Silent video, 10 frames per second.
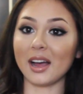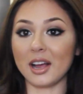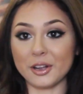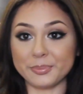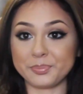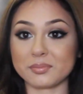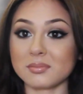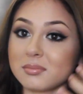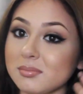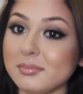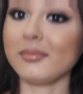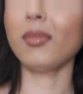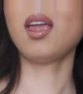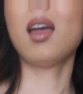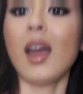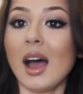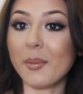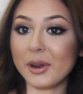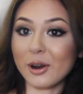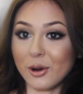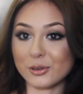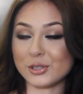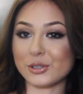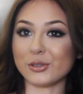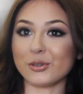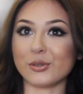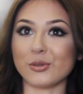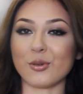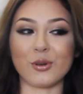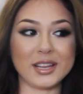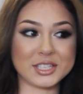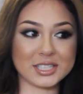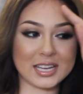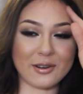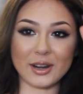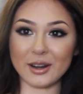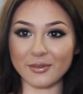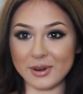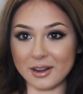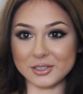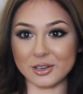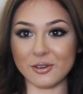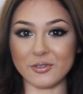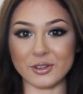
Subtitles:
I'm gonna go to Culichi town here in Rialto.